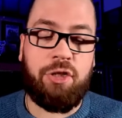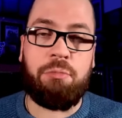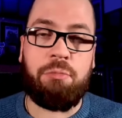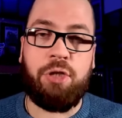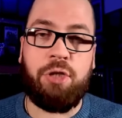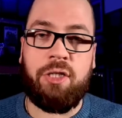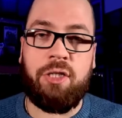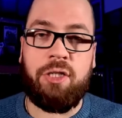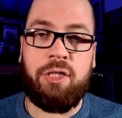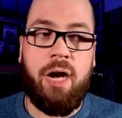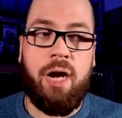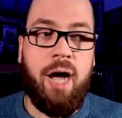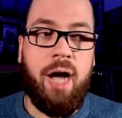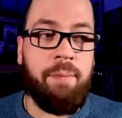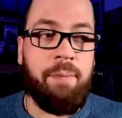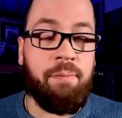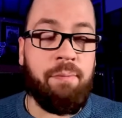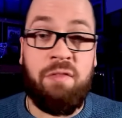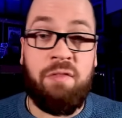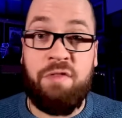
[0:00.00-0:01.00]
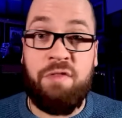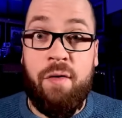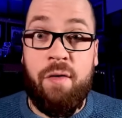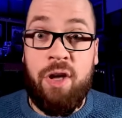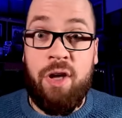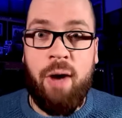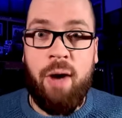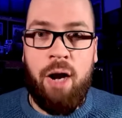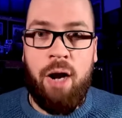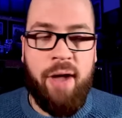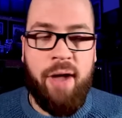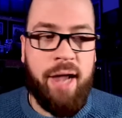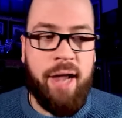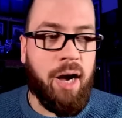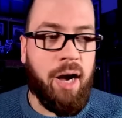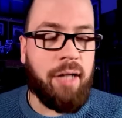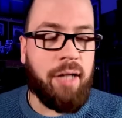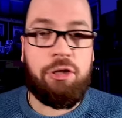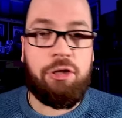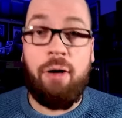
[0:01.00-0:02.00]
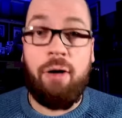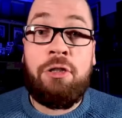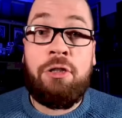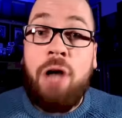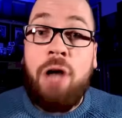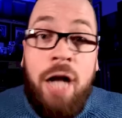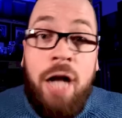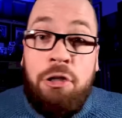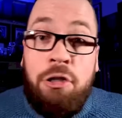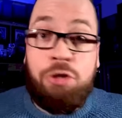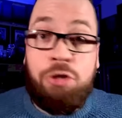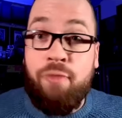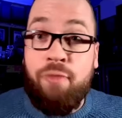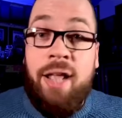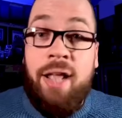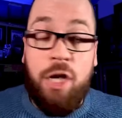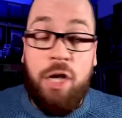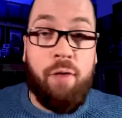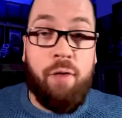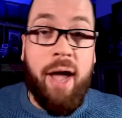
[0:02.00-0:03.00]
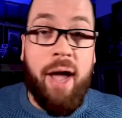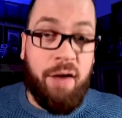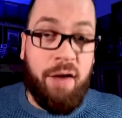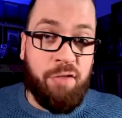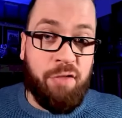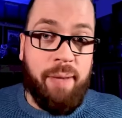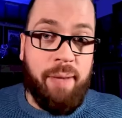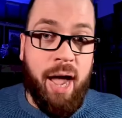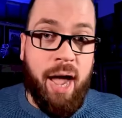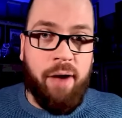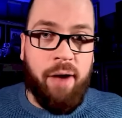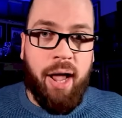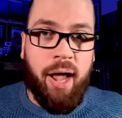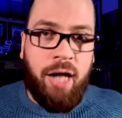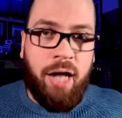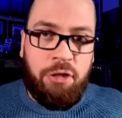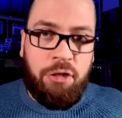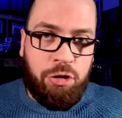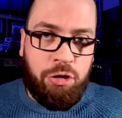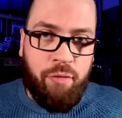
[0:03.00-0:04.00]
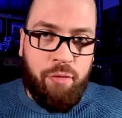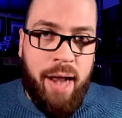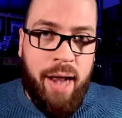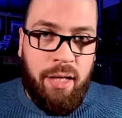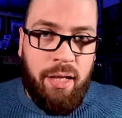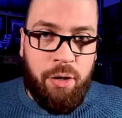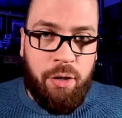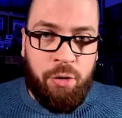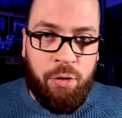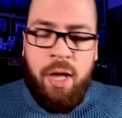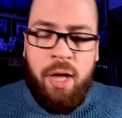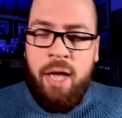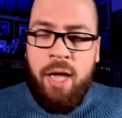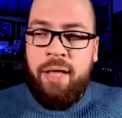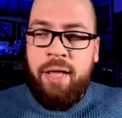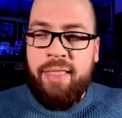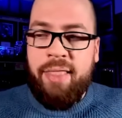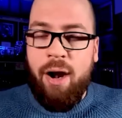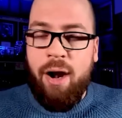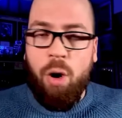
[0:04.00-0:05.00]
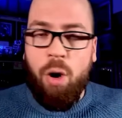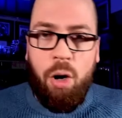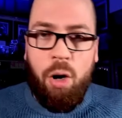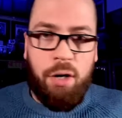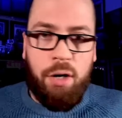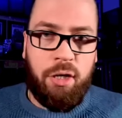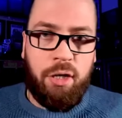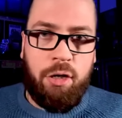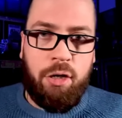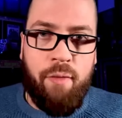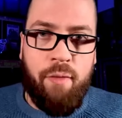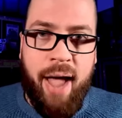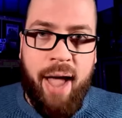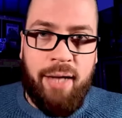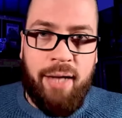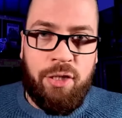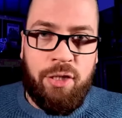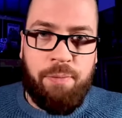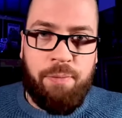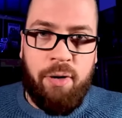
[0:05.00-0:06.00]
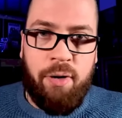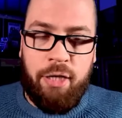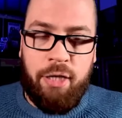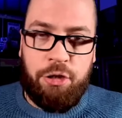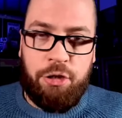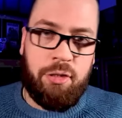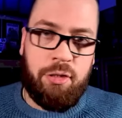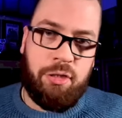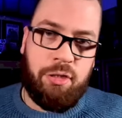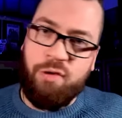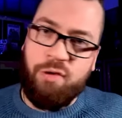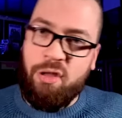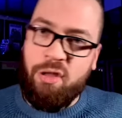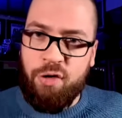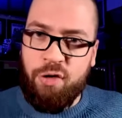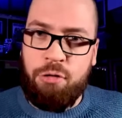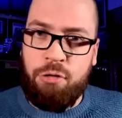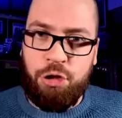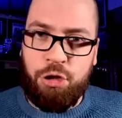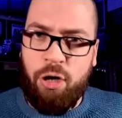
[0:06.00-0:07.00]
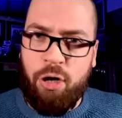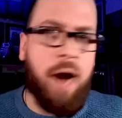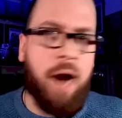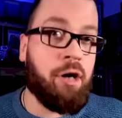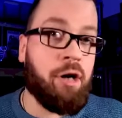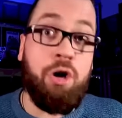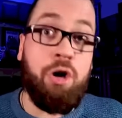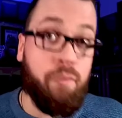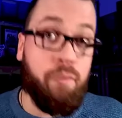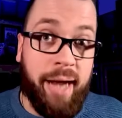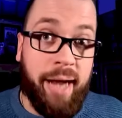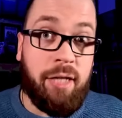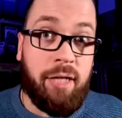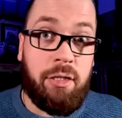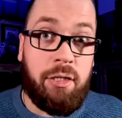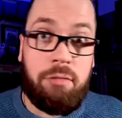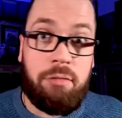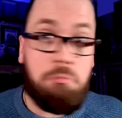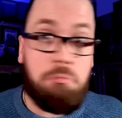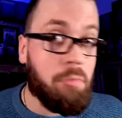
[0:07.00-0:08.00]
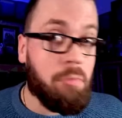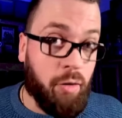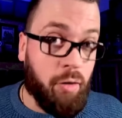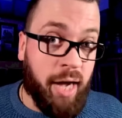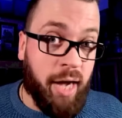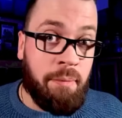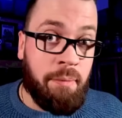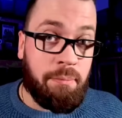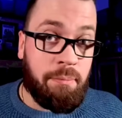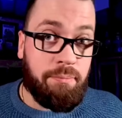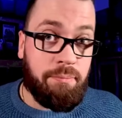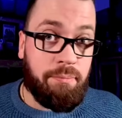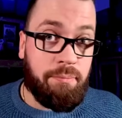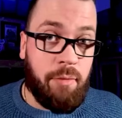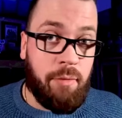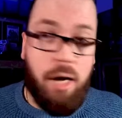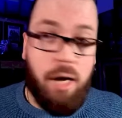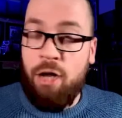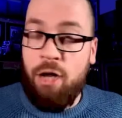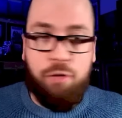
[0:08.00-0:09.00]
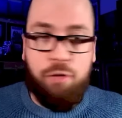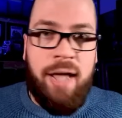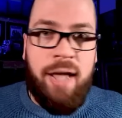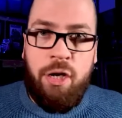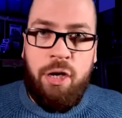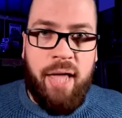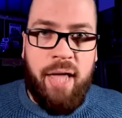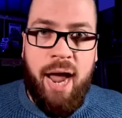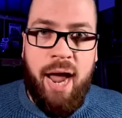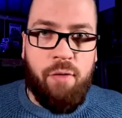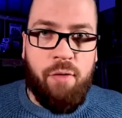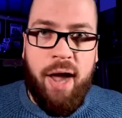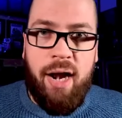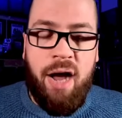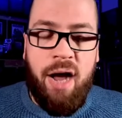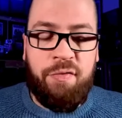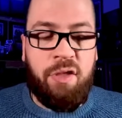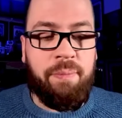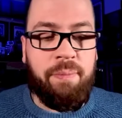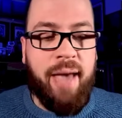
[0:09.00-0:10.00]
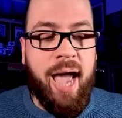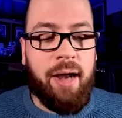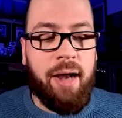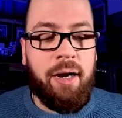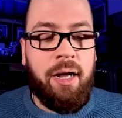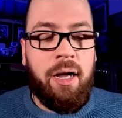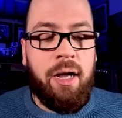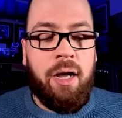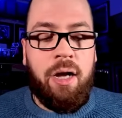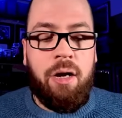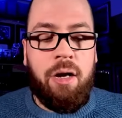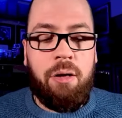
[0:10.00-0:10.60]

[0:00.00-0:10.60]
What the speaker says: subjects that I'm very well read on. So I'll just grant you right off the bat, right? I'll just grant you that all of the Quran's predictions for the future are correct. Okay? I'll grant you that right off the bat.